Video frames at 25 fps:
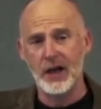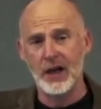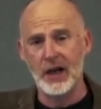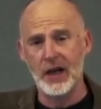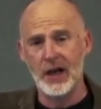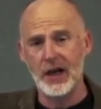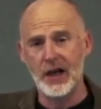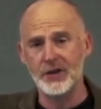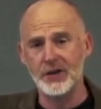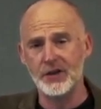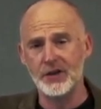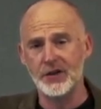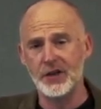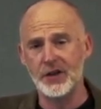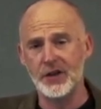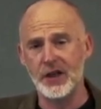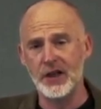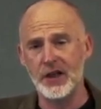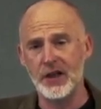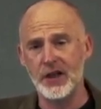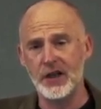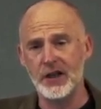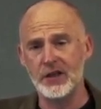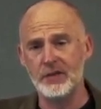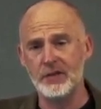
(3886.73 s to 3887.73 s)
and
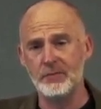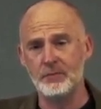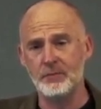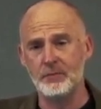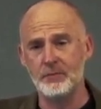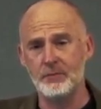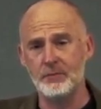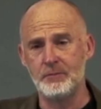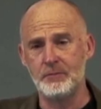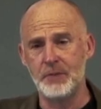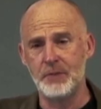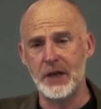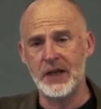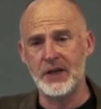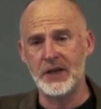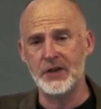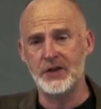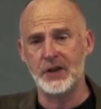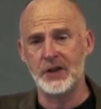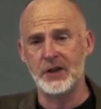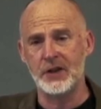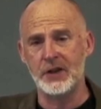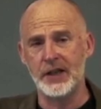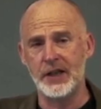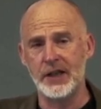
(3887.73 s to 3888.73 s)
he's
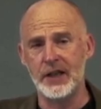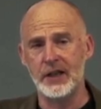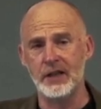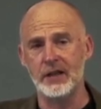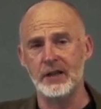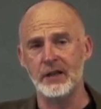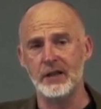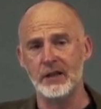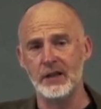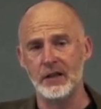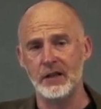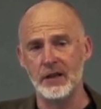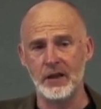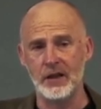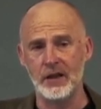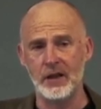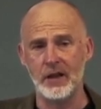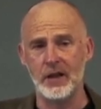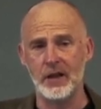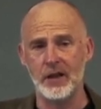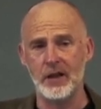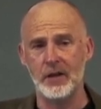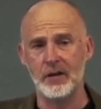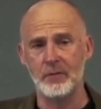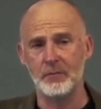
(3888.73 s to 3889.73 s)
basically
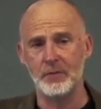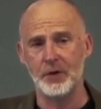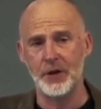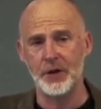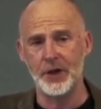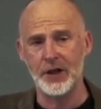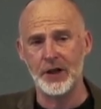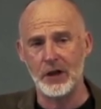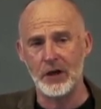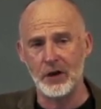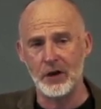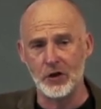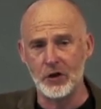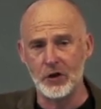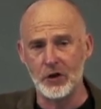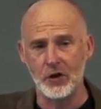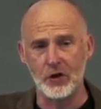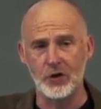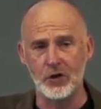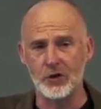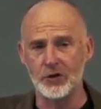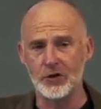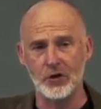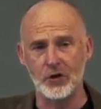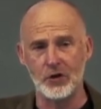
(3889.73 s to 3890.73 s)
uh, putting out a
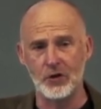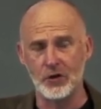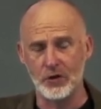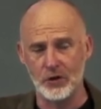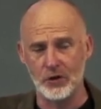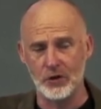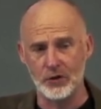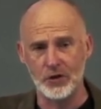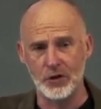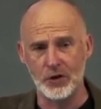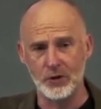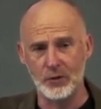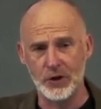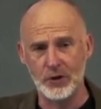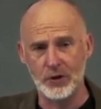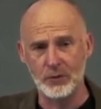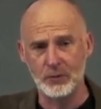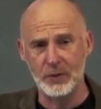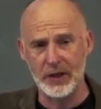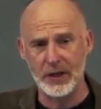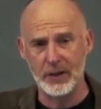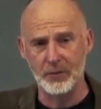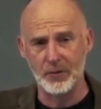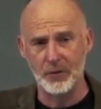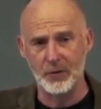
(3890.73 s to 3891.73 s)
call to all Jewish
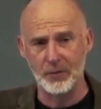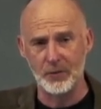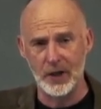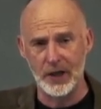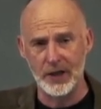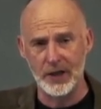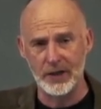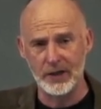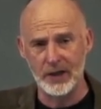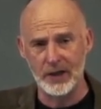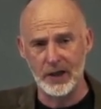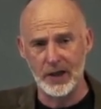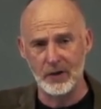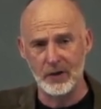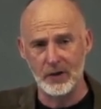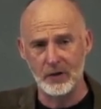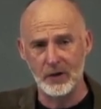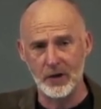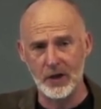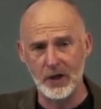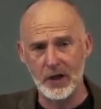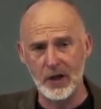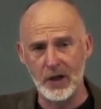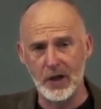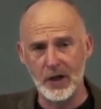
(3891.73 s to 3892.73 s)
people right now
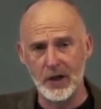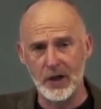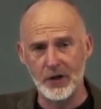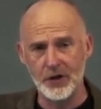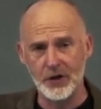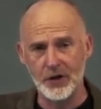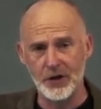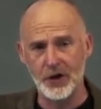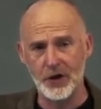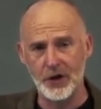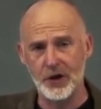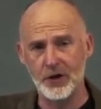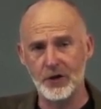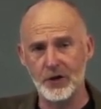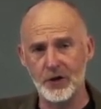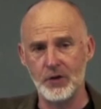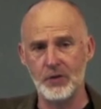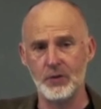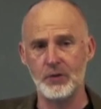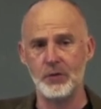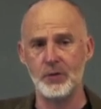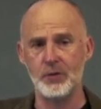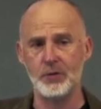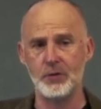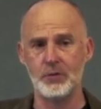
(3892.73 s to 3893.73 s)
that
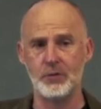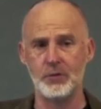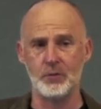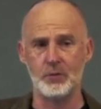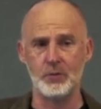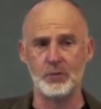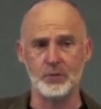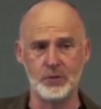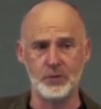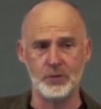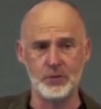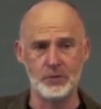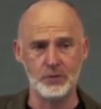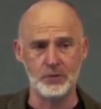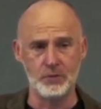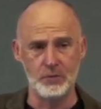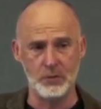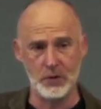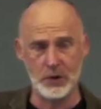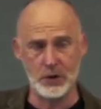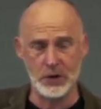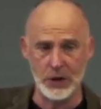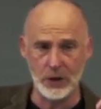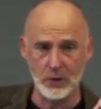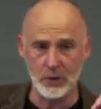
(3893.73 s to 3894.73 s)

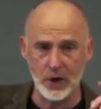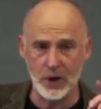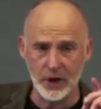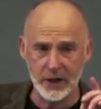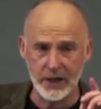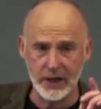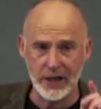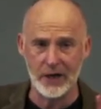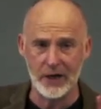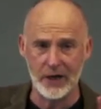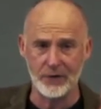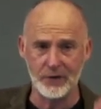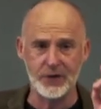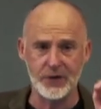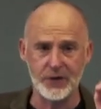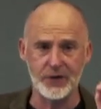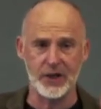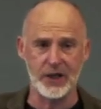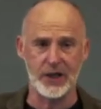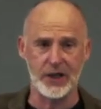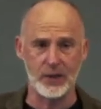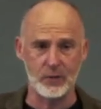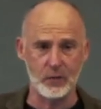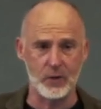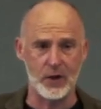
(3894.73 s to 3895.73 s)
you are
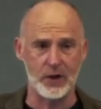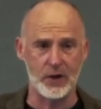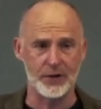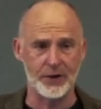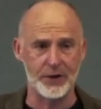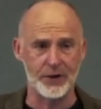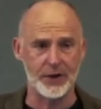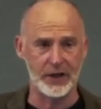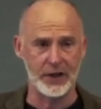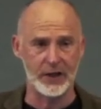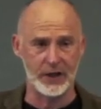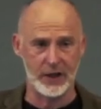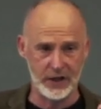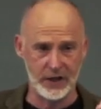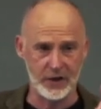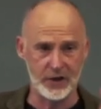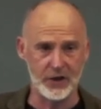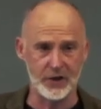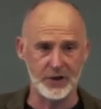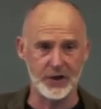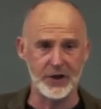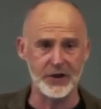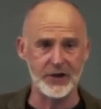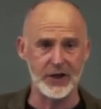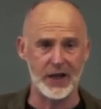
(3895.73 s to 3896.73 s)
guaranteed one thing that you're going
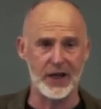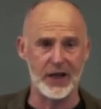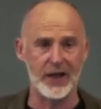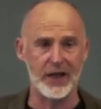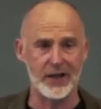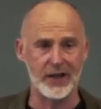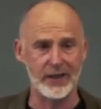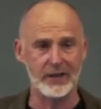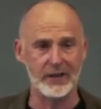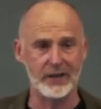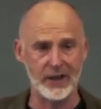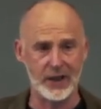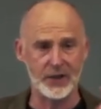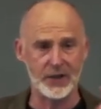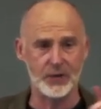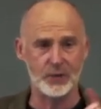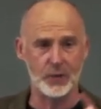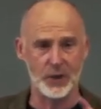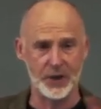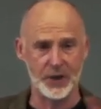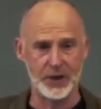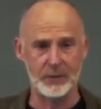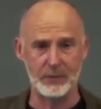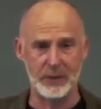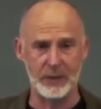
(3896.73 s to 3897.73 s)
to die. That's
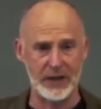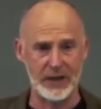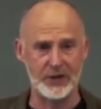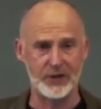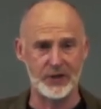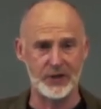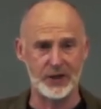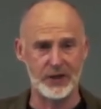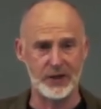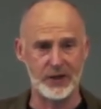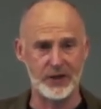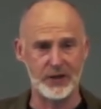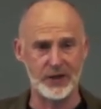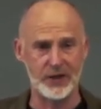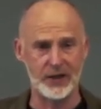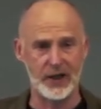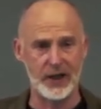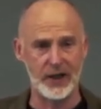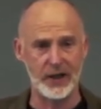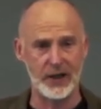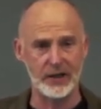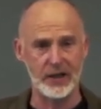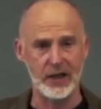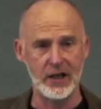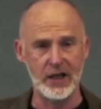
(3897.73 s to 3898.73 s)
what he's basically
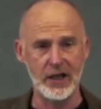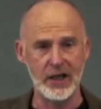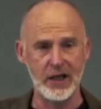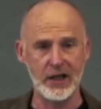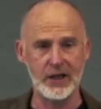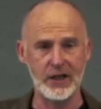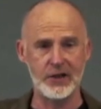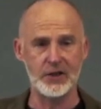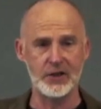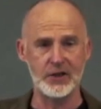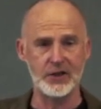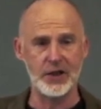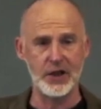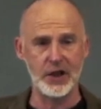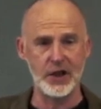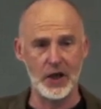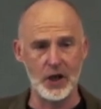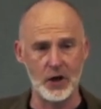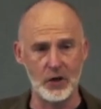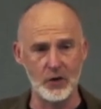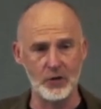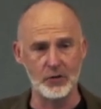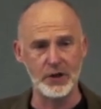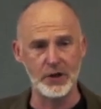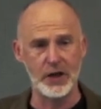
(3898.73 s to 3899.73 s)
saying. He says the
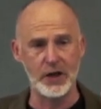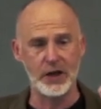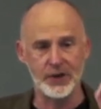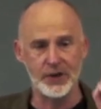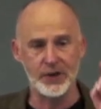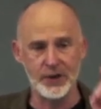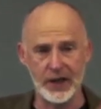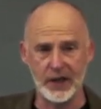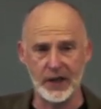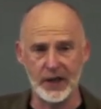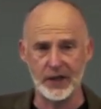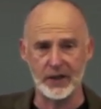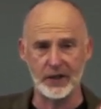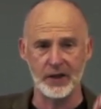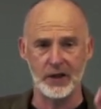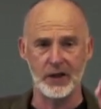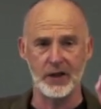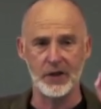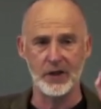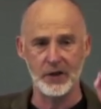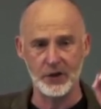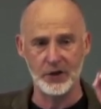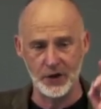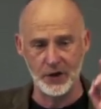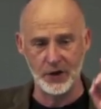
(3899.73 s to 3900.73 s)
only thing
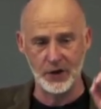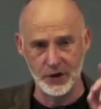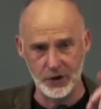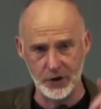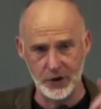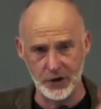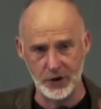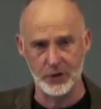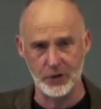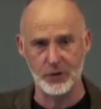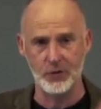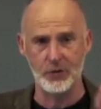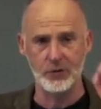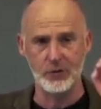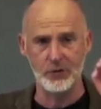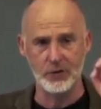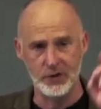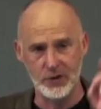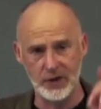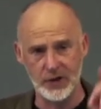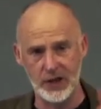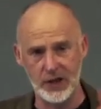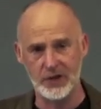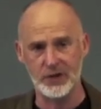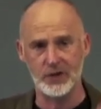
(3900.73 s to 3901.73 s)
that you
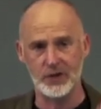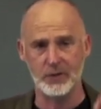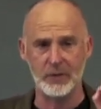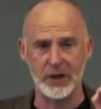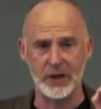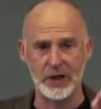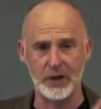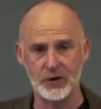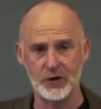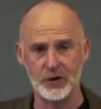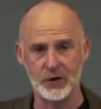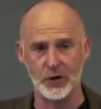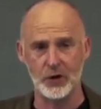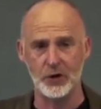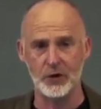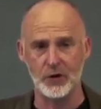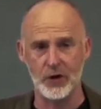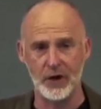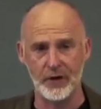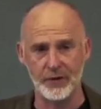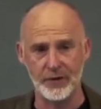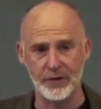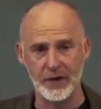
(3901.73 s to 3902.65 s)
need to make sure of